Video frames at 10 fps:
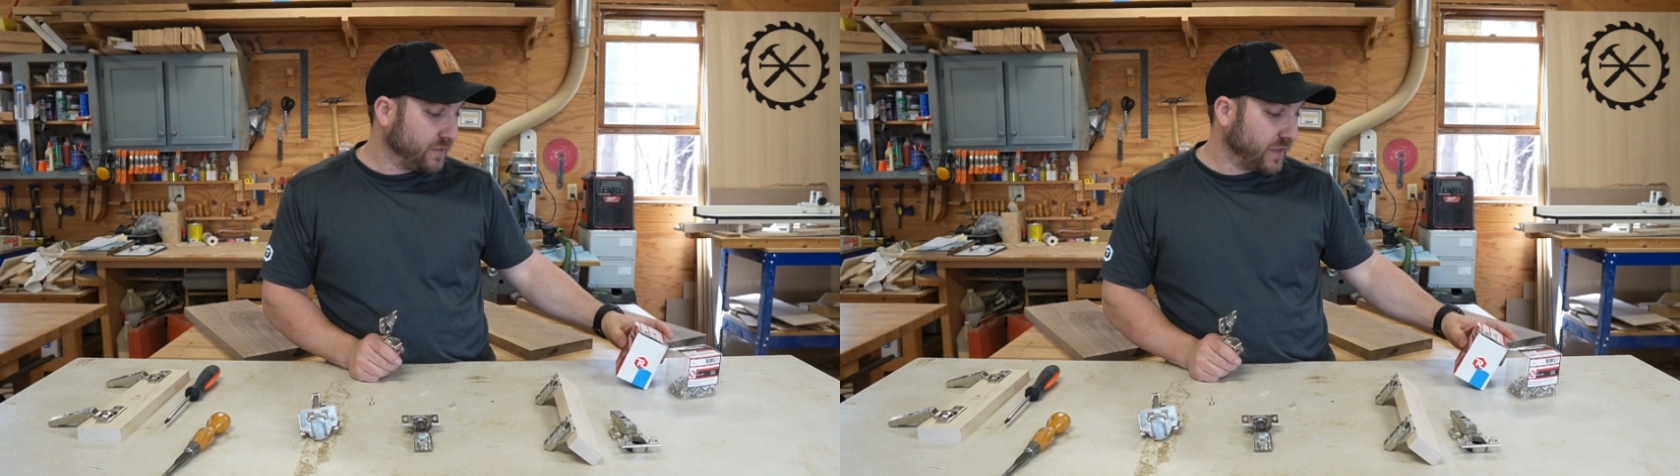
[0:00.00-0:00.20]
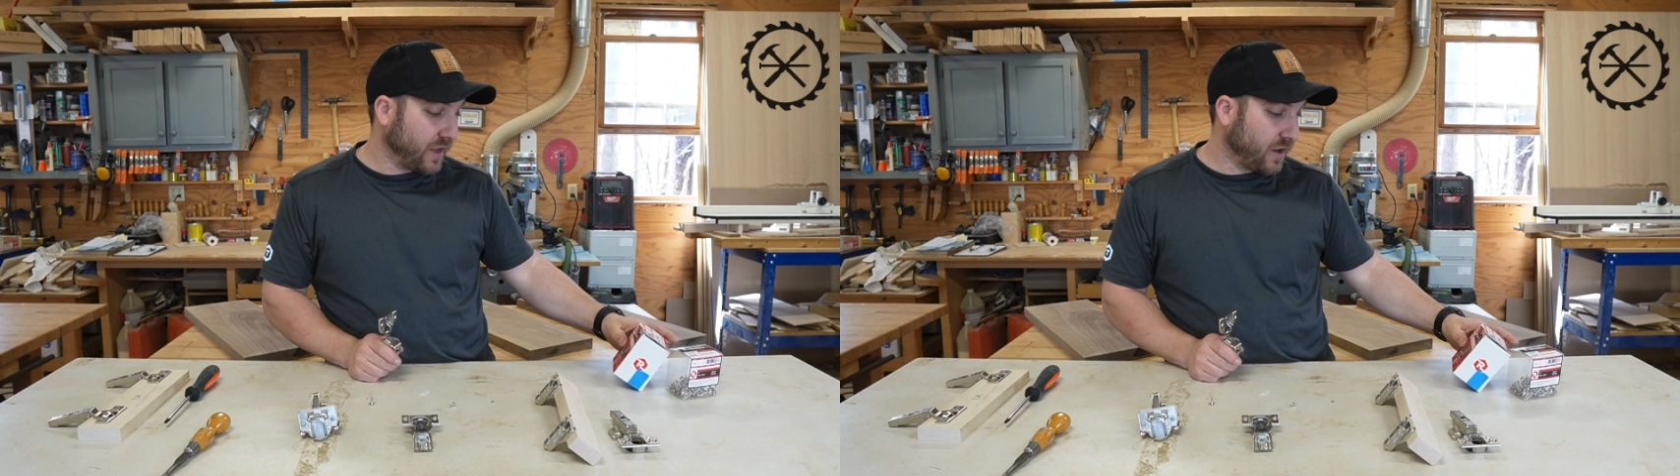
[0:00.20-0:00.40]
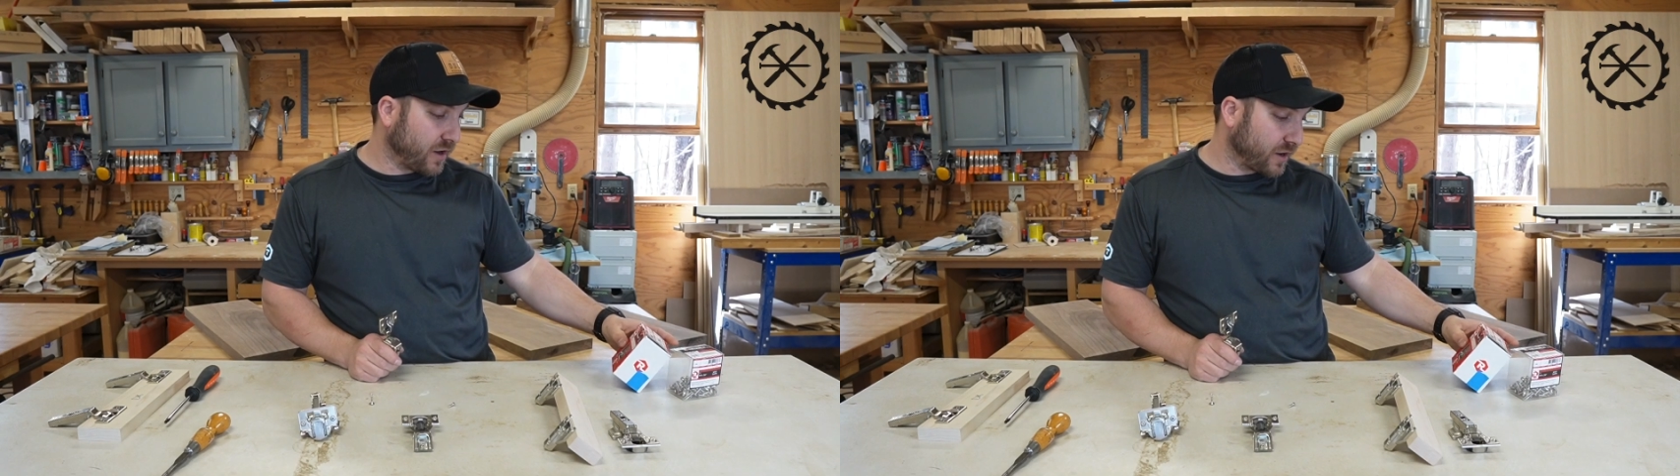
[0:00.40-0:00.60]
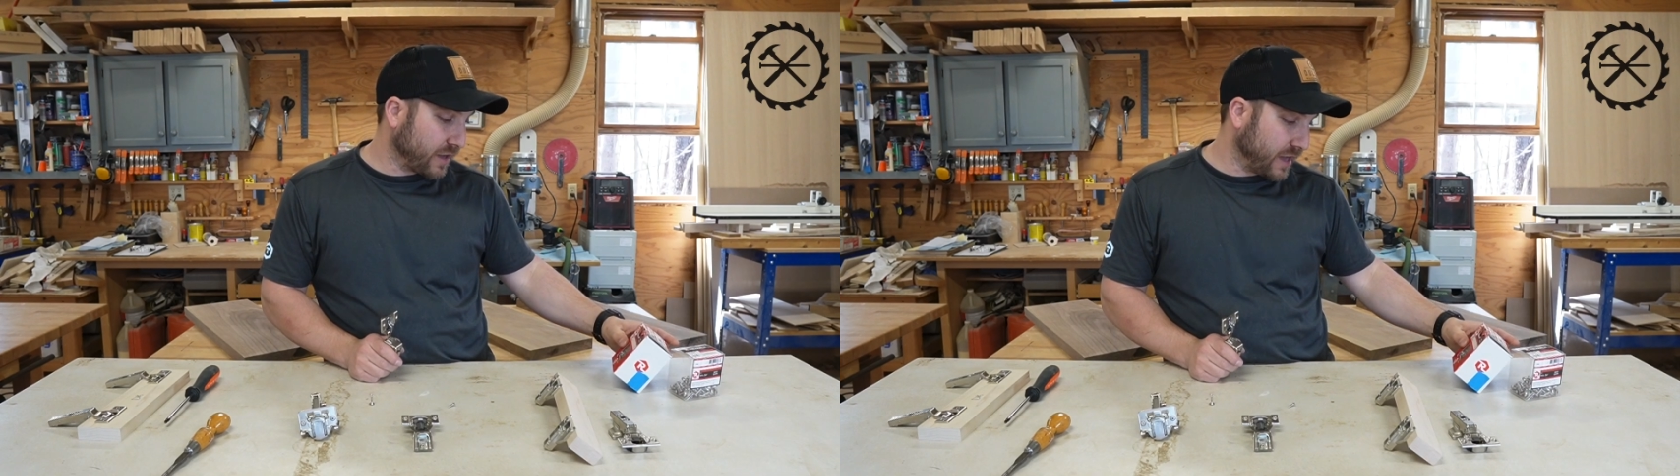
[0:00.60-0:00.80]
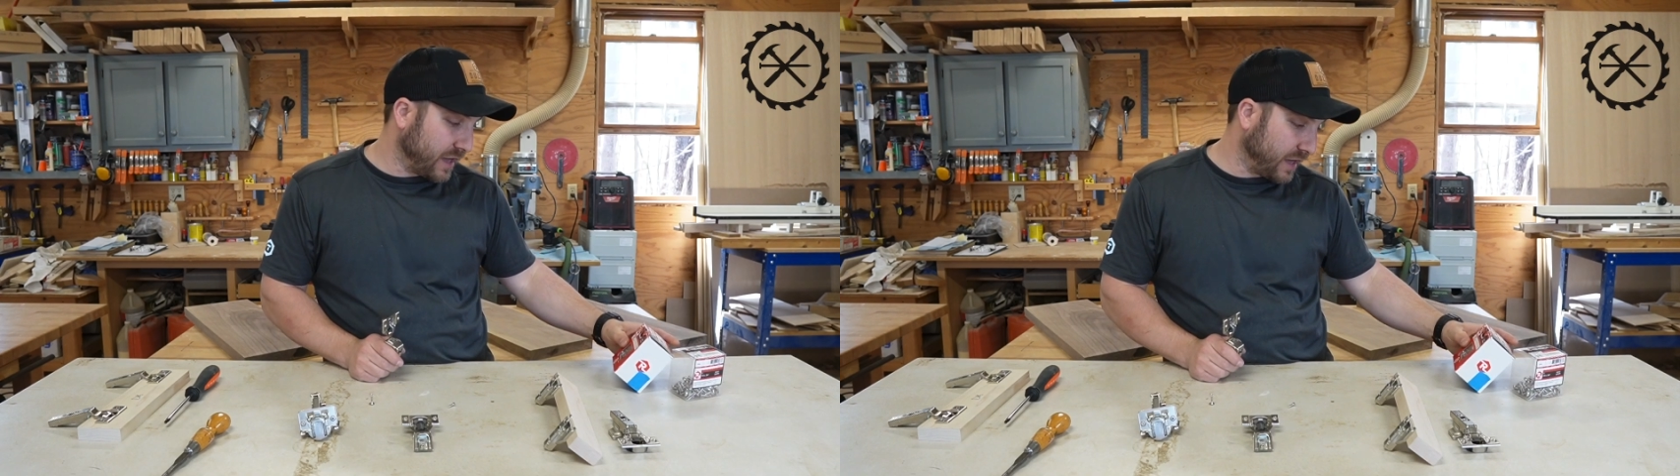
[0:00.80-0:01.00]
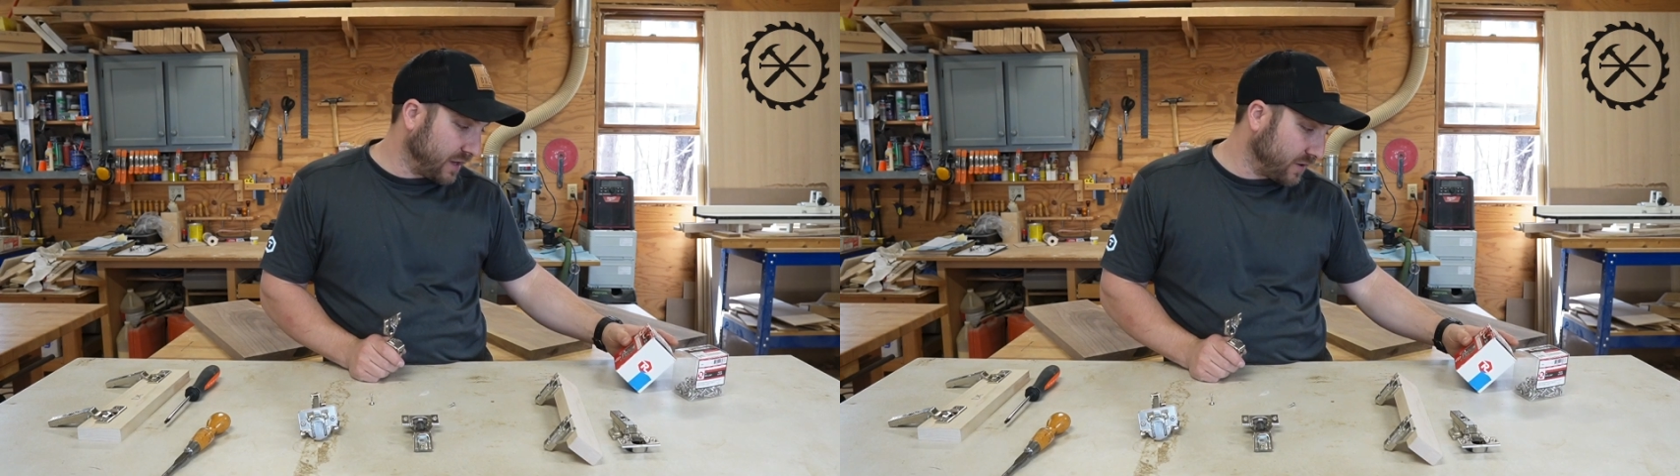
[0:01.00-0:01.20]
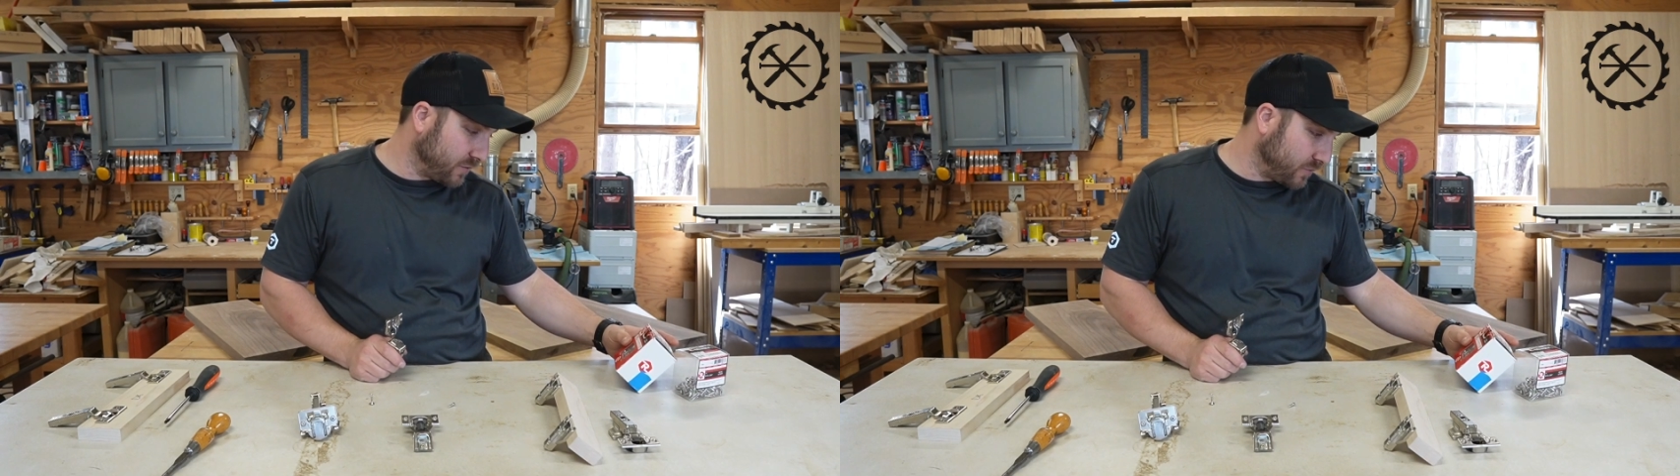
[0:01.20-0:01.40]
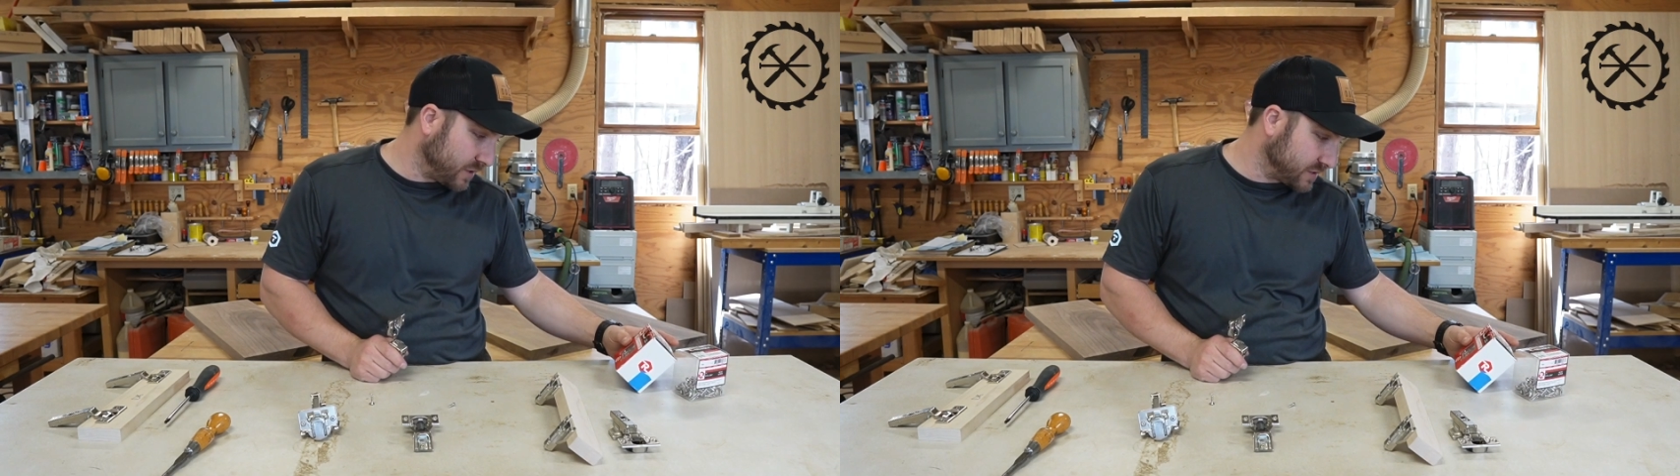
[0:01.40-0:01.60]
They are a,
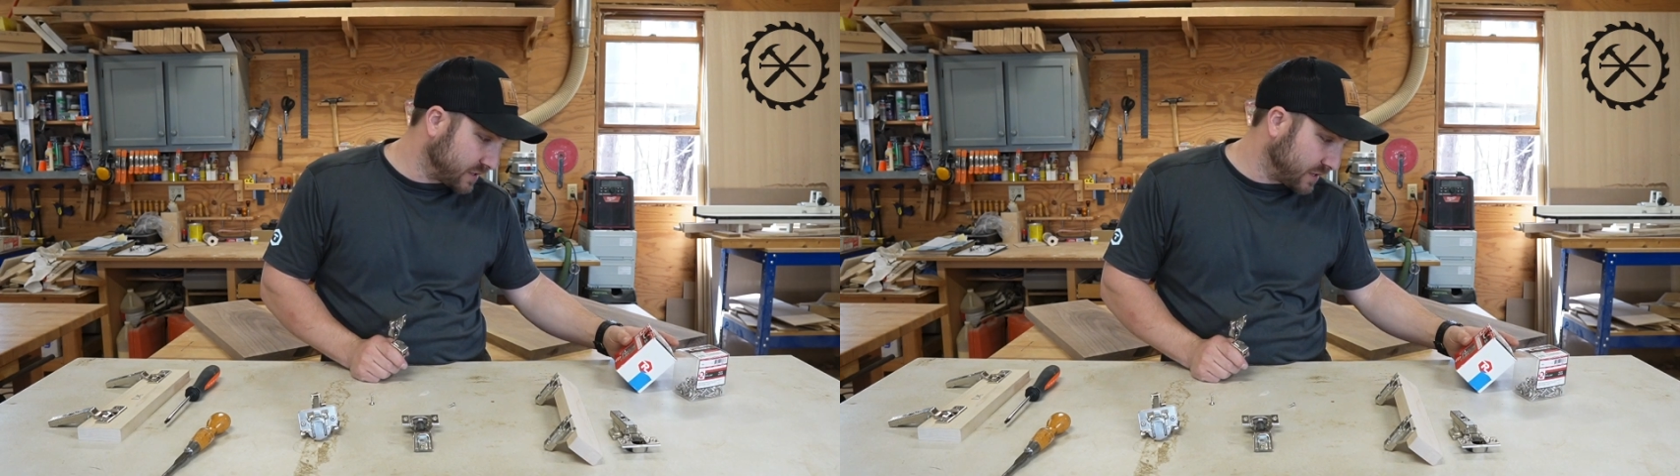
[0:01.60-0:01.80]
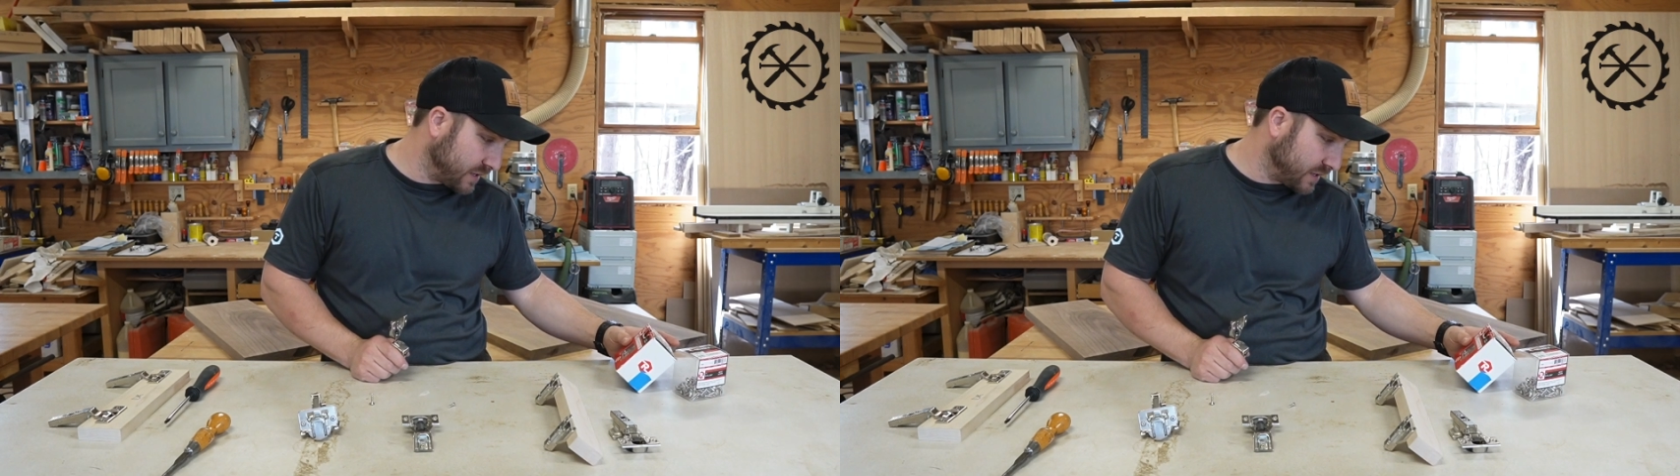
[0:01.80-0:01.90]
what is it?